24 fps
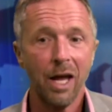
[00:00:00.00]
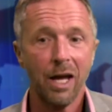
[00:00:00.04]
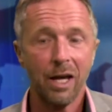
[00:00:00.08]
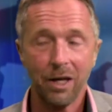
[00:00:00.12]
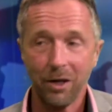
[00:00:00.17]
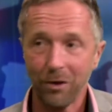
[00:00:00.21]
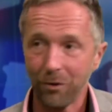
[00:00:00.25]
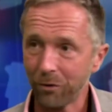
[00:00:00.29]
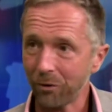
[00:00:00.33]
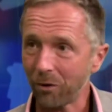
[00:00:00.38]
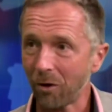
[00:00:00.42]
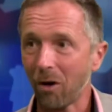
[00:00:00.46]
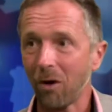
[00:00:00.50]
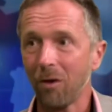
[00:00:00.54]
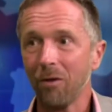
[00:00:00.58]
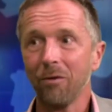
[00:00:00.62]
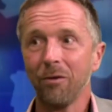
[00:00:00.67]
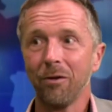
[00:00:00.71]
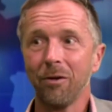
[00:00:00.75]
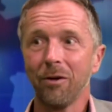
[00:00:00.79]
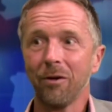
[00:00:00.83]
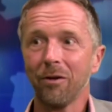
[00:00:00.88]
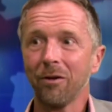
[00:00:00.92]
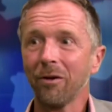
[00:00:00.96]
Is are
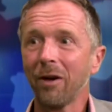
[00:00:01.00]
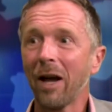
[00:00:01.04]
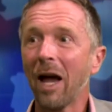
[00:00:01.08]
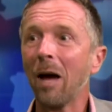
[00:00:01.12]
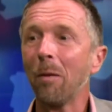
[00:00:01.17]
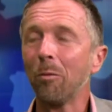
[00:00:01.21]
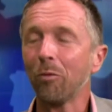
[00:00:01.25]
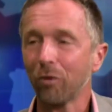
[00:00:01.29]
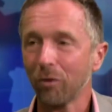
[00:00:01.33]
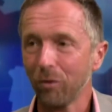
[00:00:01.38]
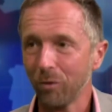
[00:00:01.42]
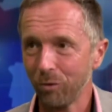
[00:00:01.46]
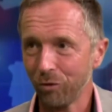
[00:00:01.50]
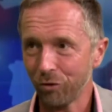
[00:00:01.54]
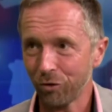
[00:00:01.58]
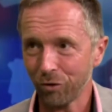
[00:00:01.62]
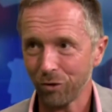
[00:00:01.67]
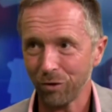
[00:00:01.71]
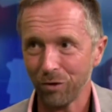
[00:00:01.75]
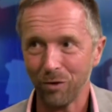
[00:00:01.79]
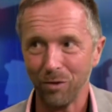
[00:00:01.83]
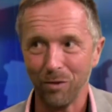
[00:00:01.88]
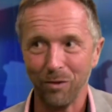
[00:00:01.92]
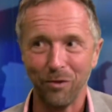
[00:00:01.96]
there absolute
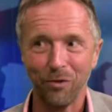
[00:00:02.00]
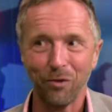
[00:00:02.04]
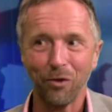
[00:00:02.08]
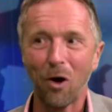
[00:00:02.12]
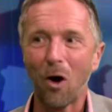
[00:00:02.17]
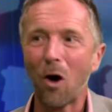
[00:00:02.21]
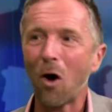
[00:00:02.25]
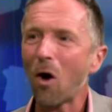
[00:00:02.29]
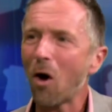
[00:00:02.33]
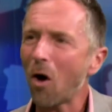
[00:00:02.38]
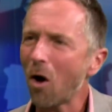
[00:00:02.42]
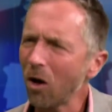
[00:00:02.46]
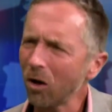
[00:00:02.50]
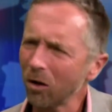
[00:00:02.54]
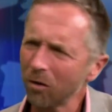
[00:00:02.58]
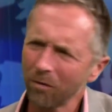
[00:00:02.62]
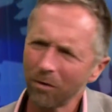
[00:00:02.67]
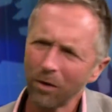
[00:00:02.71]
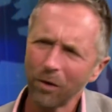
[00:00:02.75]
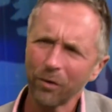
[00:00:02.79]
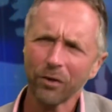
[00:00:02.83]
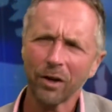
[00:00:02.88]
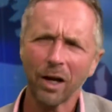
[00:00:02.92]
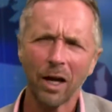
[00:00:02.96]
truths? All of
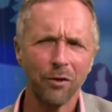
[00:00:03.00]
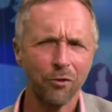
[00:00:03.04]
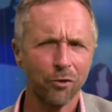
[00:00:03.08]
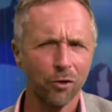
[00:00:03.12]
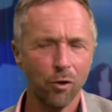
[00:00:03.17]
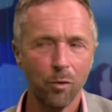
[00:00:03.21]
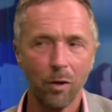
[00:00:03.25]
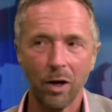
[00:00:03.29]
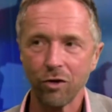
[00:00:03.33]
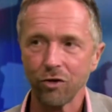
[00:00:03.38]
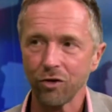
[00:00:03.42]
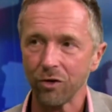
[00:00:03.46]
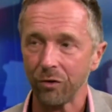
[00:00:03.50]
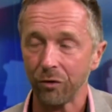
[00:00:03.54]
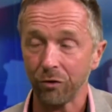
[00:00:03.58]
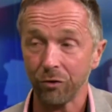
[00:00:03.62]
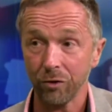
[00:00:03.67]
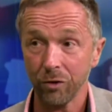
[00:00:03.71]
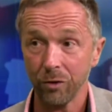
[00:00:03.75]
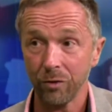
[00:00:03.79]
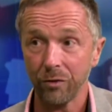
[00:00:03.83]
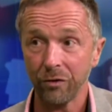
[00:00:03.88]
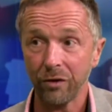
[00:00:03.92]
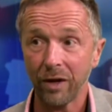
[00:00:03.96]
those kinds of questions
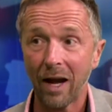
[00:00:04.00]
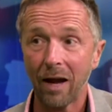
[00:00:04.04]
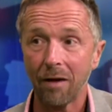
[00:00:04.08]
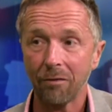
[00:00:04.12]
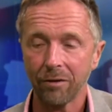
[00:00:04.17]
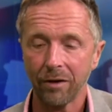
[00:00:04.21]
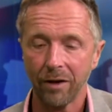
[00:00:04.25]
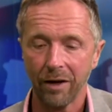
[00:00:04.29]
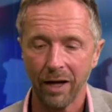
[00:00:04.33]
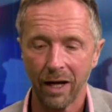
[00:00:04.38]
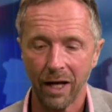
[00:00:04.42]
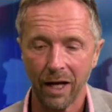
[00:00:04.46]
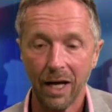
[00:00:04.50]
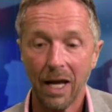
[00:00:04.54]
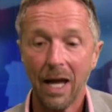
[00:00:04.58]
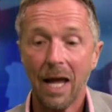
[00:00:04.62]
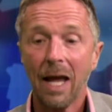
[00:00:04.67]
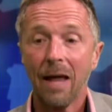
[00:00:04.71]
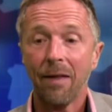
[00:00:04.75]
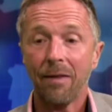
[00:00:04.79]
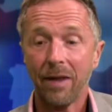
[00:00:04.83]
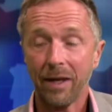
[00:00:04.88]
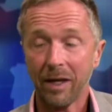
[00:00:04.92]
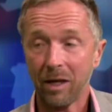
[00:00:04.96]
students have today.
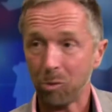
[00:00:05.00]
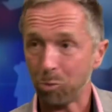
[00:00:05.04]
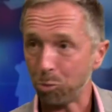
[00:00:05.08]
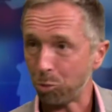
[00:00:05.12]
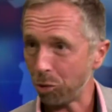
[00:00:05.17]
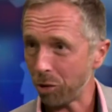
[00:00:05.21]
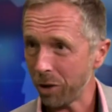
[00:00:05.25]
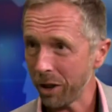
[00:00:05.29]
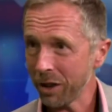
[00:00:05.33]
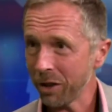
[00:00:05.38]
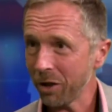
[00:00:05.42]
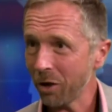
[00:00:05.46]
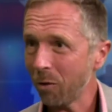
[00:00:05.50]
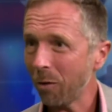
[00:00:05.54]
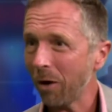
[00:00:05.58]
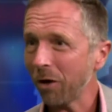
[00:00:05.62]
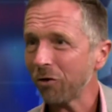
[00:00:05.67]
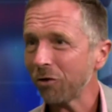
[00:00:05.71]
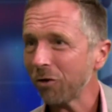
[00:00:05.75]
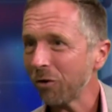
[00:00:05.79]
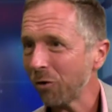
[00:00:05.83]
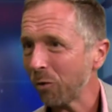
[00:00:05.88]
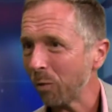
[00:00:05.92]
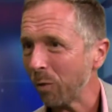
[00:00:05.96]
They can bring the
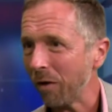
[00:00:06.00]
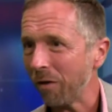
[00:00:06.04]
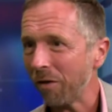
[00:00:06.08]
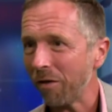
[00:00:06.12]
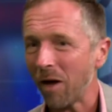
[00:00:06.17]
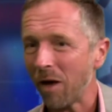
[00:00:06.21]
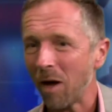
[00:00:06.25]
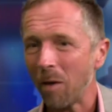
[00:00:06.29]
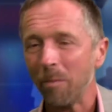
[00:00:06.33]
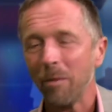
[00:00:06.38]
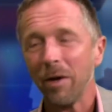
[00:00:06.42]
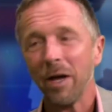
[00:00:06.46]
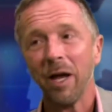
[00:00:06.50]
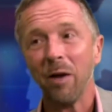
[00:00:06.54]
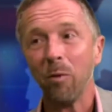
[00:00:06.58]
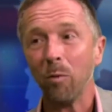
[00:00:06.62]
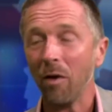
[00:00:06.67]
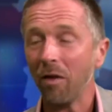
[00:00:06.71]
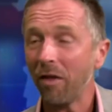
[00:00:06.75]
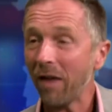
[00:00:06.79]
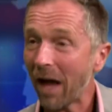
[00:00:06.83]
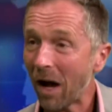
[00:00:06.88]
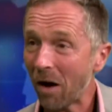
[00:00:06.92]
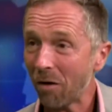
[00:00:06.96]
questions with them and
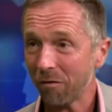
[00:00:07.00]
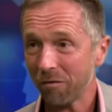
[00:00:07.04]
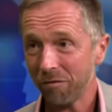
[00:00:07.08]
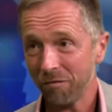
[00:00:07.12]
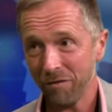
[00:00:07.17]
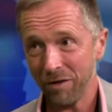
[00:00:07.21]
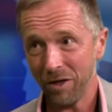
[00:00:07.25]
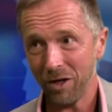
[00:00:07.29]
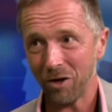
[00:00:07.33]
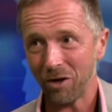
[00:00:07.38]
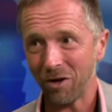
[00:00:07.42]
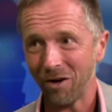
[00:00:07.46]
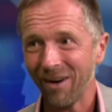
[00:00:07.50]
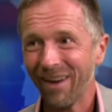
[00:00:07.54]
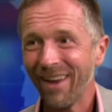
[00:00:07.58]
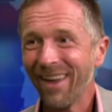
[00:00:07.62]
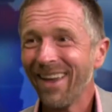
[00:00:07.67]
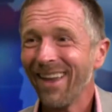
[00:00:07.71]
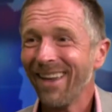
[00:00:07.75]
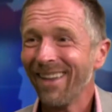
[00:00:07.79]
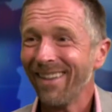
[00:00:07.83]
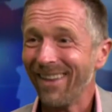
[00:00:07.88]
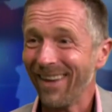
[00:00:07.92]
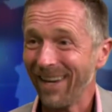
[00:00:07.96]
without fear,
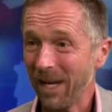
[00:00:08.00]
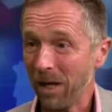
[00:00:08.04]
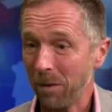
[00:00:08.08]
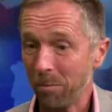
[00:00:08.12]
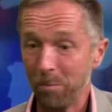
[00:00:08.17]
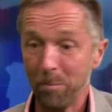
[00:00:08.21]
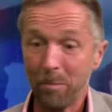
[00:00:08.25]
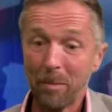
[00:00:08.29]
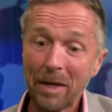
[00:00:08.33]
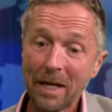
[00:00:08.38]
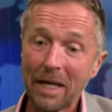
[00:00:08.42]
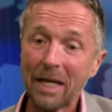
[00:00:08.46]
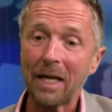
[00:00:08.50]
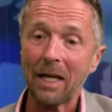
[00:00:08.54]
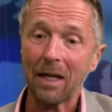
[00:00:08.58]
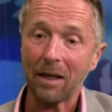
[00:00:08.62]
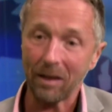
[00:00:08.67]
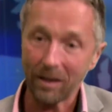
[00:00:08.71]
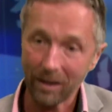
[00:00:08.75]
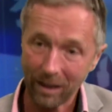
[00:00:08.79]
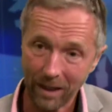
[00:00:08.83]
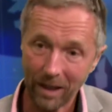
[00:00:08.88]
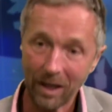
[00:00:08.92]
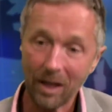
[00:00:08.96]
they can meet
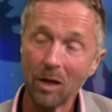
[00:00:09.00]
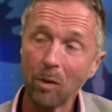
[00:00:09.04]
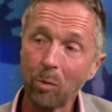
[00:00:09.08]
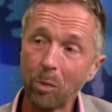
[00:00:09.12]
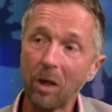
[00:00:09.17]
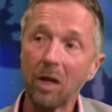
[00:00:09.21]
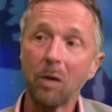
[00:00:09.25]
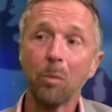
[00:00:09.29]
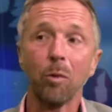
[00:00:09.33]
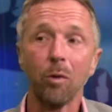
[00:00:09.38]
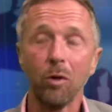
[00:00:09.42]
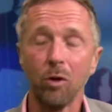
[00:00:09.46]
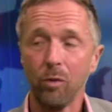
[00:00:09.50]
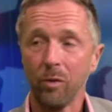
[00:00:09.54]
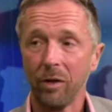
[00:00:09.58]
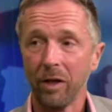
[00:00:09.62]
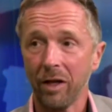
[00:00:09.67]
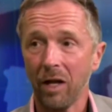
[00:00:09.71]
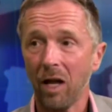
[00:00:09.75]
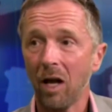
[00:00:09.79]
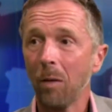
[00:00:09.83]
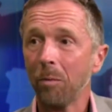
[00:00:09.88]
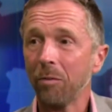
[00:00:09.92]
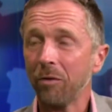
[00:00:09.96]
key people who
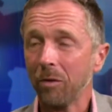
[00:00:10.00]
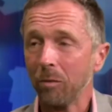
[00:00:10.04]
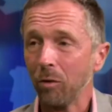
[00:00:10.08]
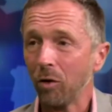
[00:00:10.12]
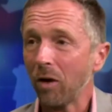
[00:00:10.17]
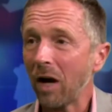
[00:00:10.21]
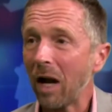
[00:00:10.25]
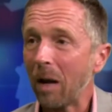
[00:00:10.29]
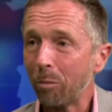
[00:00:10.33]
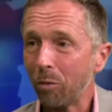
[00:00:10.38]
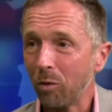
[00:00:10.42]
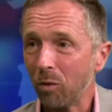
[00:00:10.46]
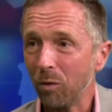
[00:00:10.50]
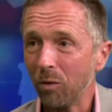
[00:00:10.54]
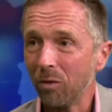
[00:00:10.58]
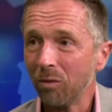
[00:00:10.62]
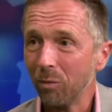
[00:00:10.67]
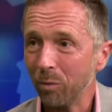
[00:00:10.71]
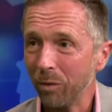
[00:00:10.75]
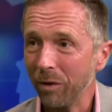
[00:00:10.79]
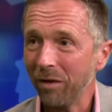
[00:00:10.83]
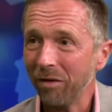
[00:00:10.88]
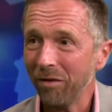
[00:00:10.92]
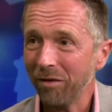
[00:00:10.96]
can help them grapple
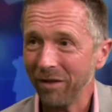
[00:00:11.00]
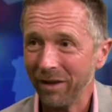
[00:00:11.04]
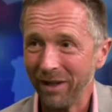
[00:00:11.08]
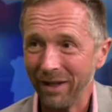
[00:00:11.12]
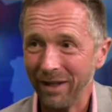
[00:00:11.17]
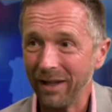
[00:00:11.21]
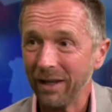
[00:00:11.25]
with the